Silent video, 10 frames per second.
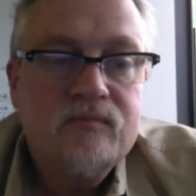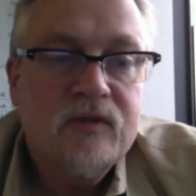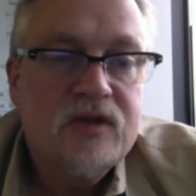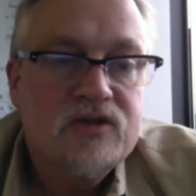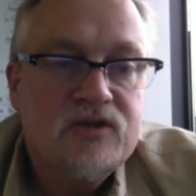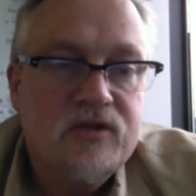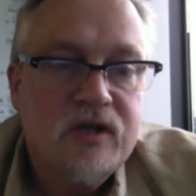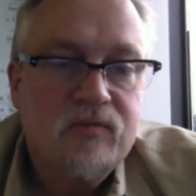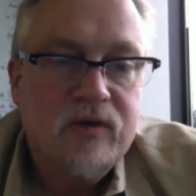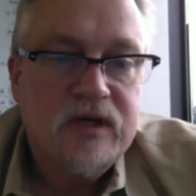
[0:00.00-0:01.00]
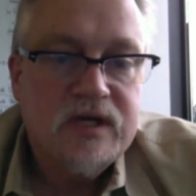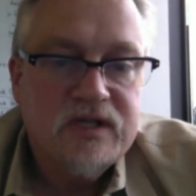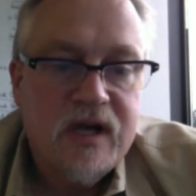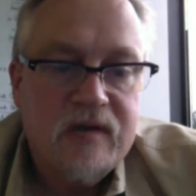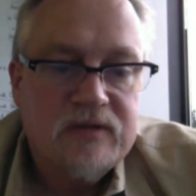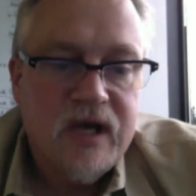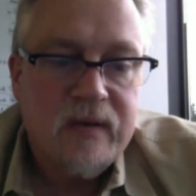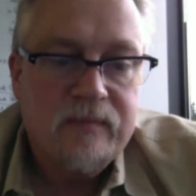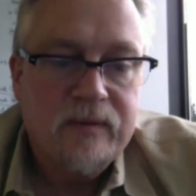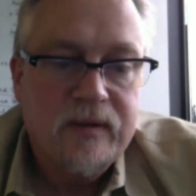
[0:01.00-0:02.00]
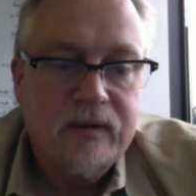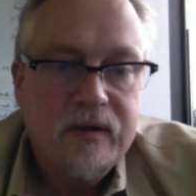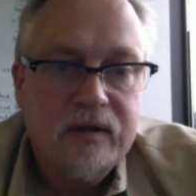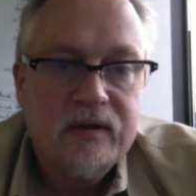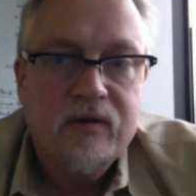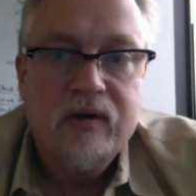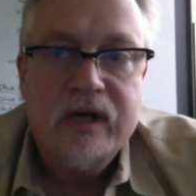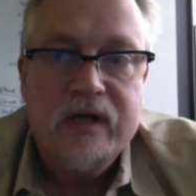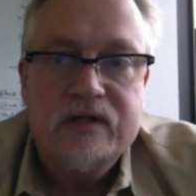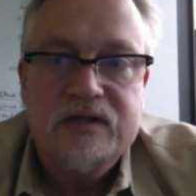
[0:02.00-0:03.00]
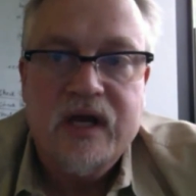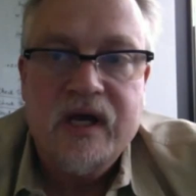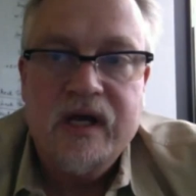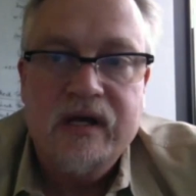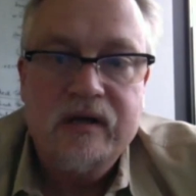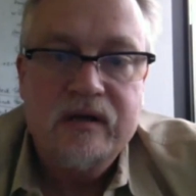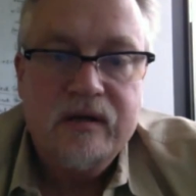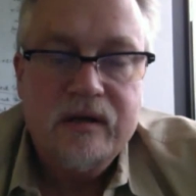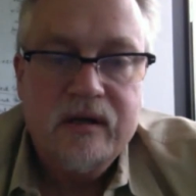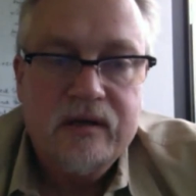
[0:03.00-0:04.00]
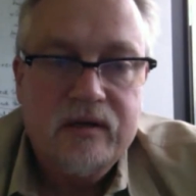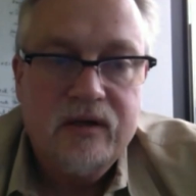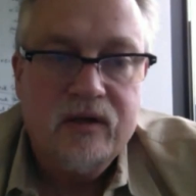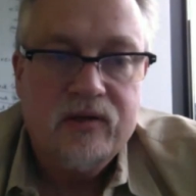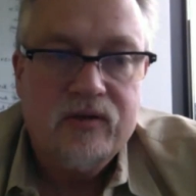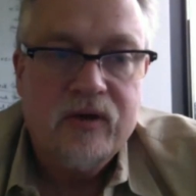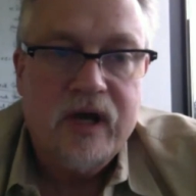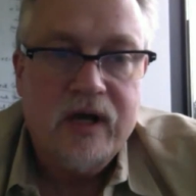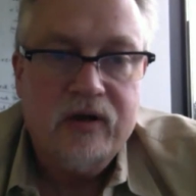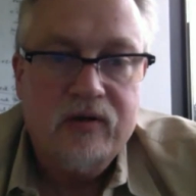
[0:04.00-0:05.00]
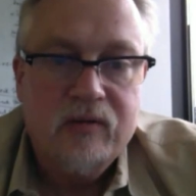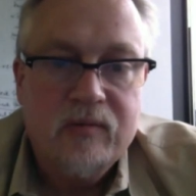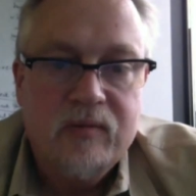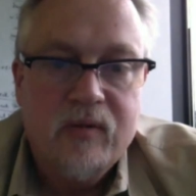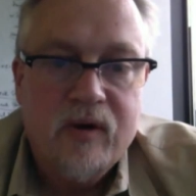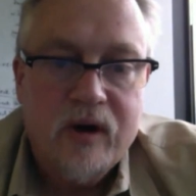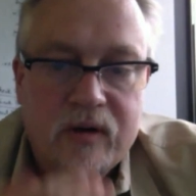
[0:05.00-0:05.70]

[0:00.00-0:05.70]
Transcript: So then when this comes up, go ahead and say, create a new report.